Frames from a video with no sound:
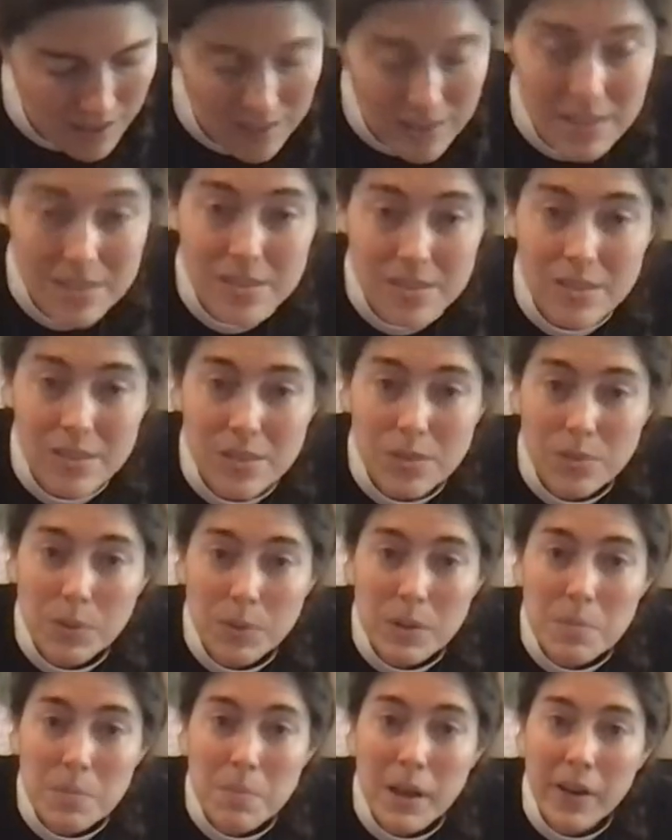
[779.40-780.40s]
This is
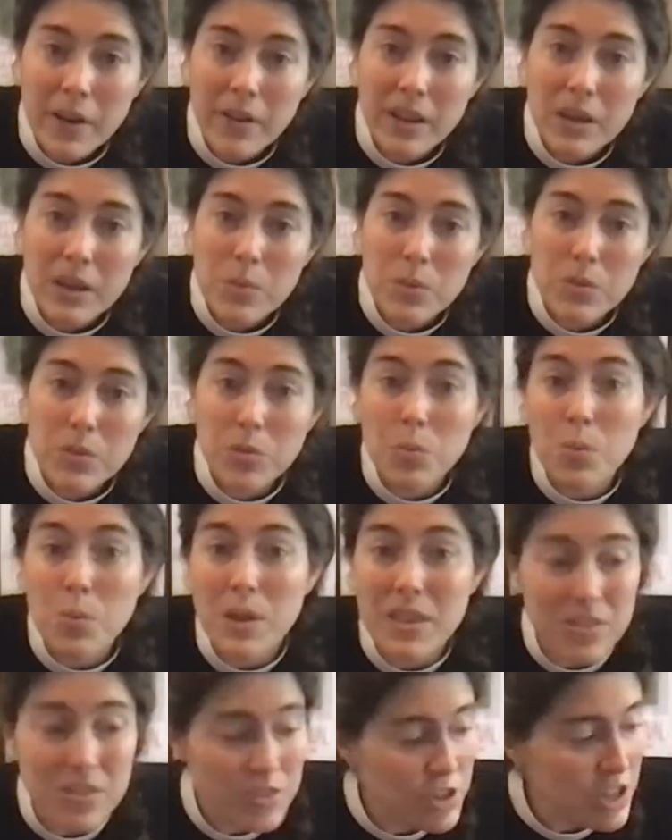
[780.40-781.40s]
when Mary was
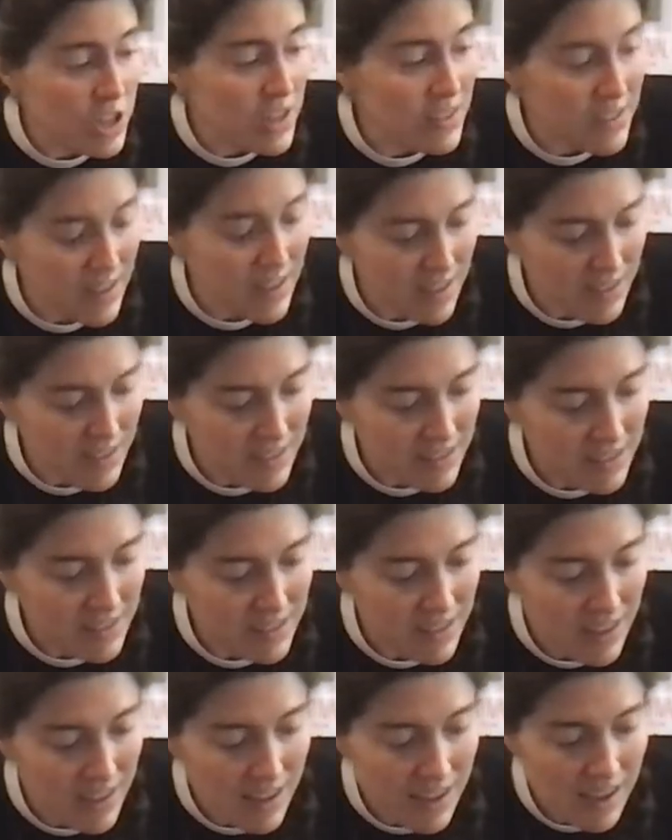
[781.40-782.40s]
with Jesus
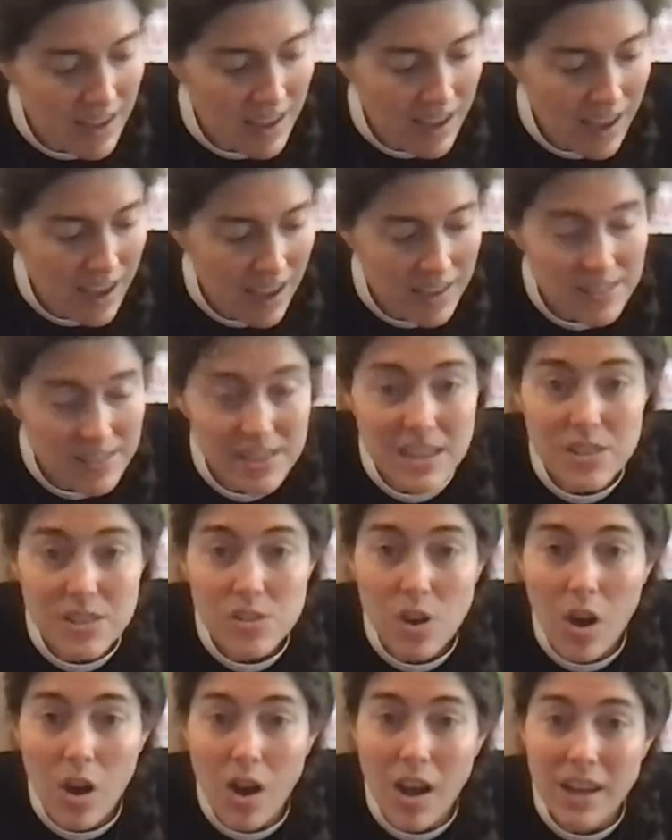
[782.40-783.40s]
as he
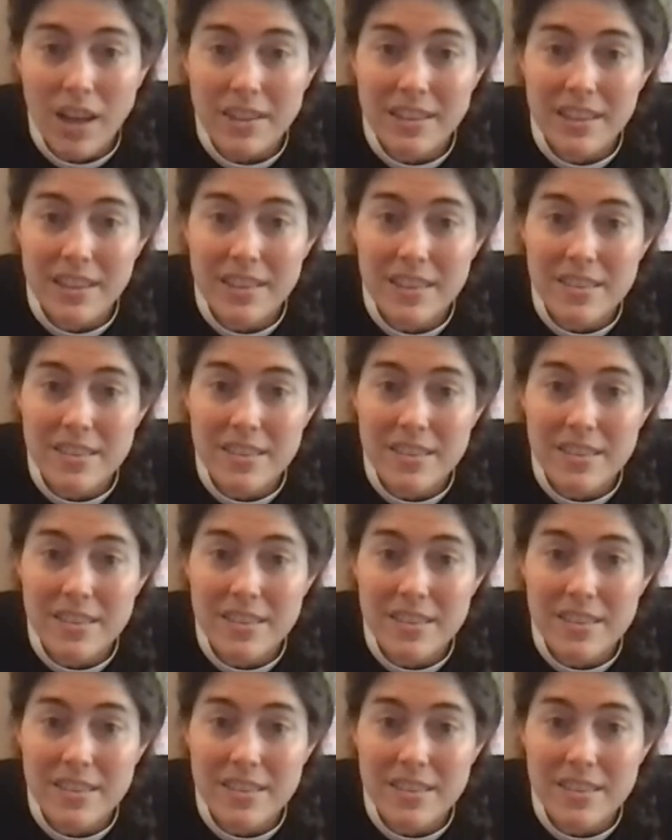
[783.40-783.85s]
taught in the